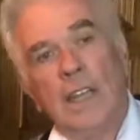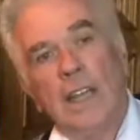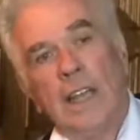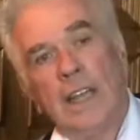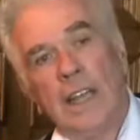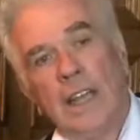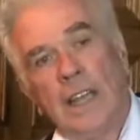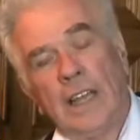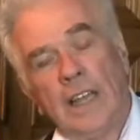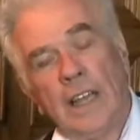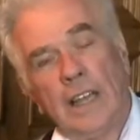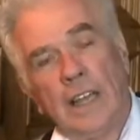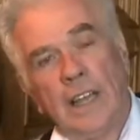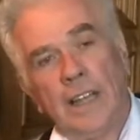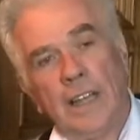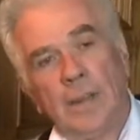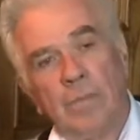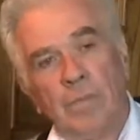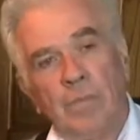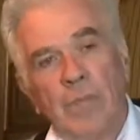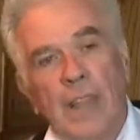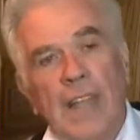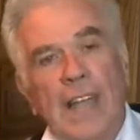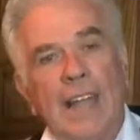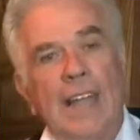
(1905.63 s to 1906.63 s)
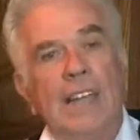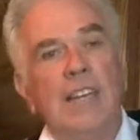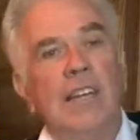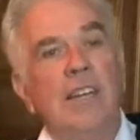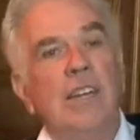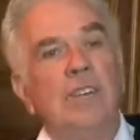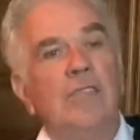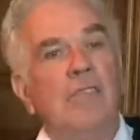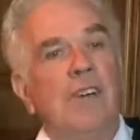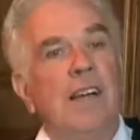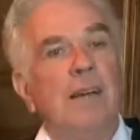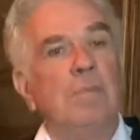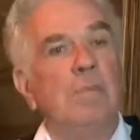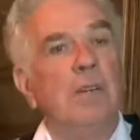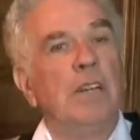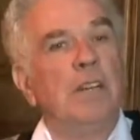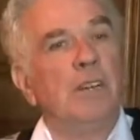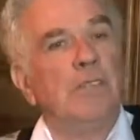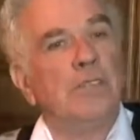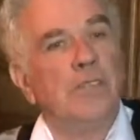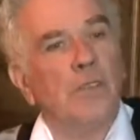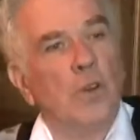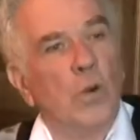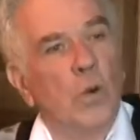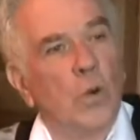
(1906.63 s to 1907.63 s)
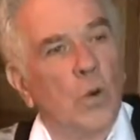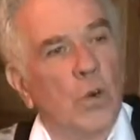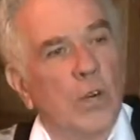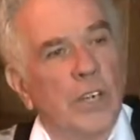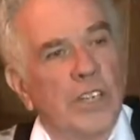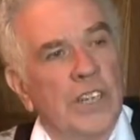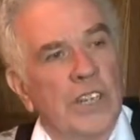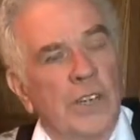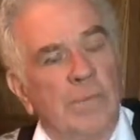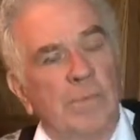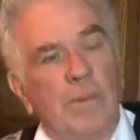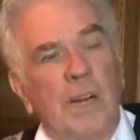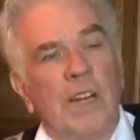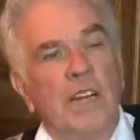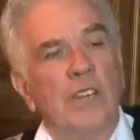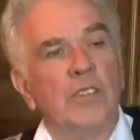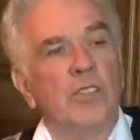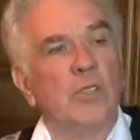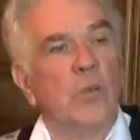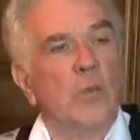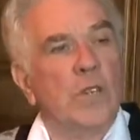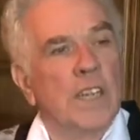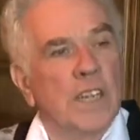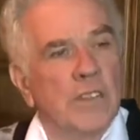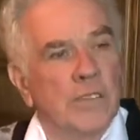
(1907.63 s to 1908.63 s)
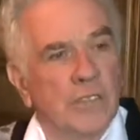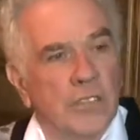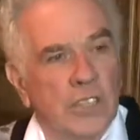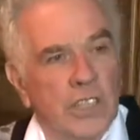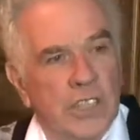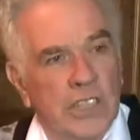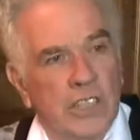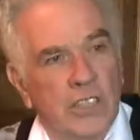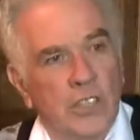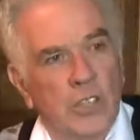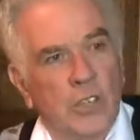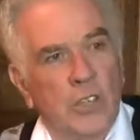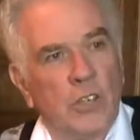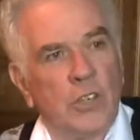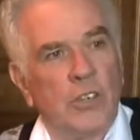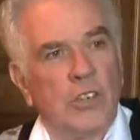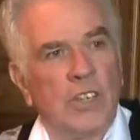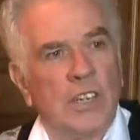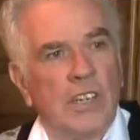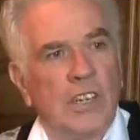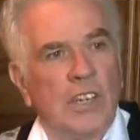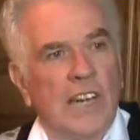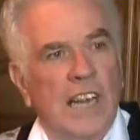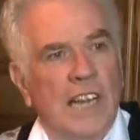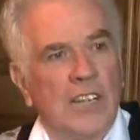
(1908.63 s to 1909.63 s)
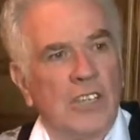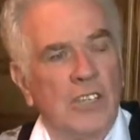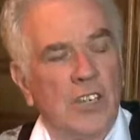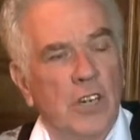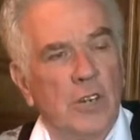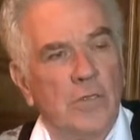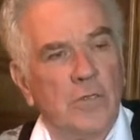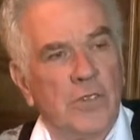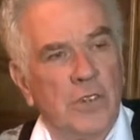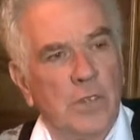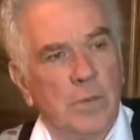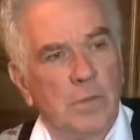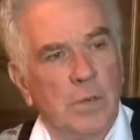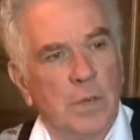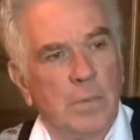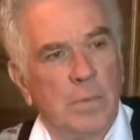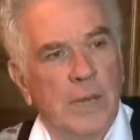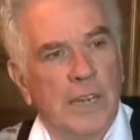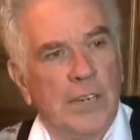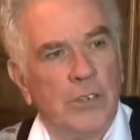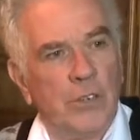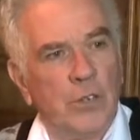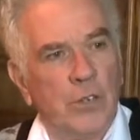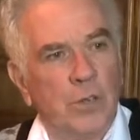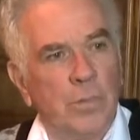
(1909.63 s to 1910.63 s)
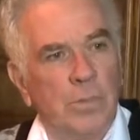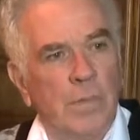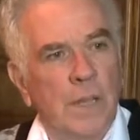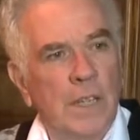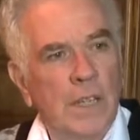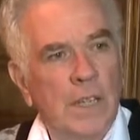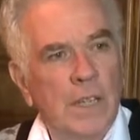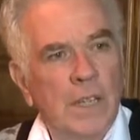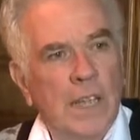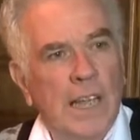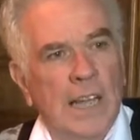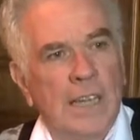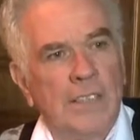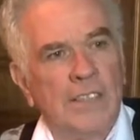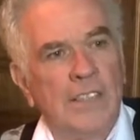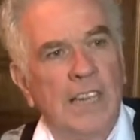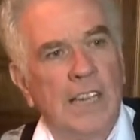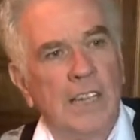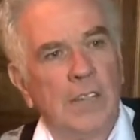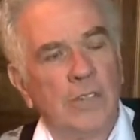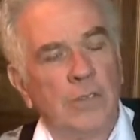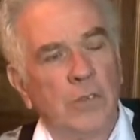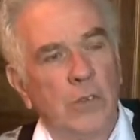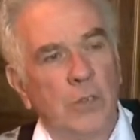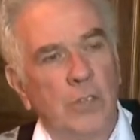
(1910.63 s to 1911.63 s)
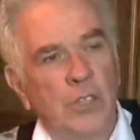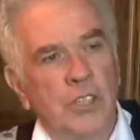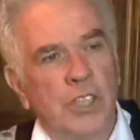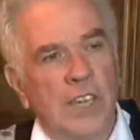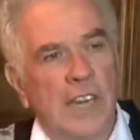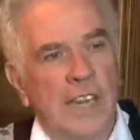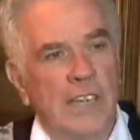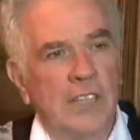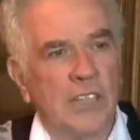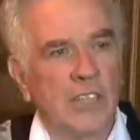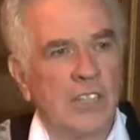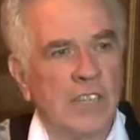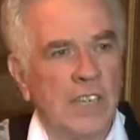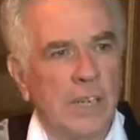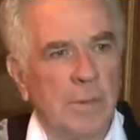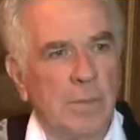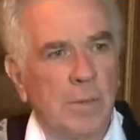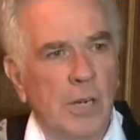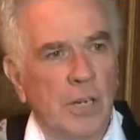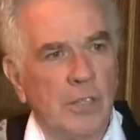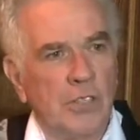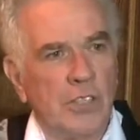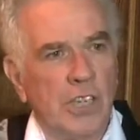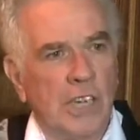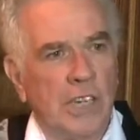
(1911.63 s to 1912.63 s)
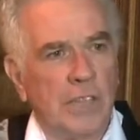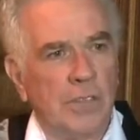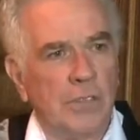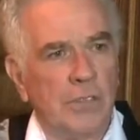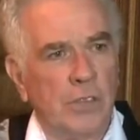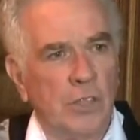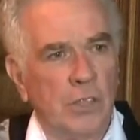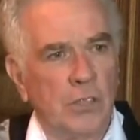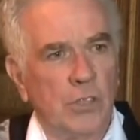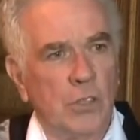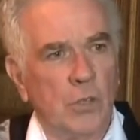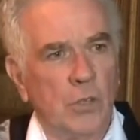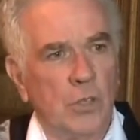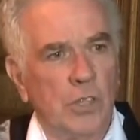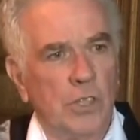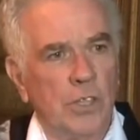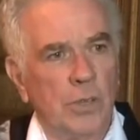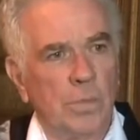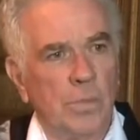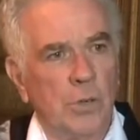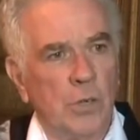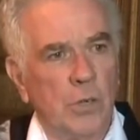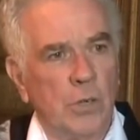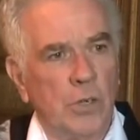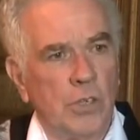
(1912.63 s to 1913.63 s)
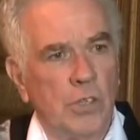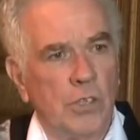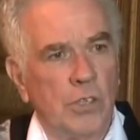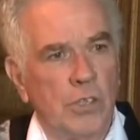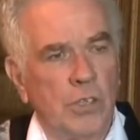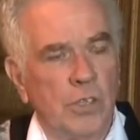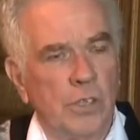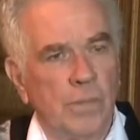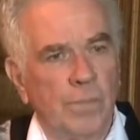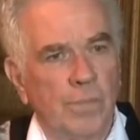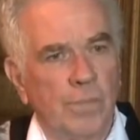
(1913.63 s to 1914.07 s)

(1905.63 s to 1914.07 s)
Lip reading: And in a family of 4, their parents don't give 3 of the children a nice, comfortable bedroom and tell the 4th child to sleep outside the front door on the porch.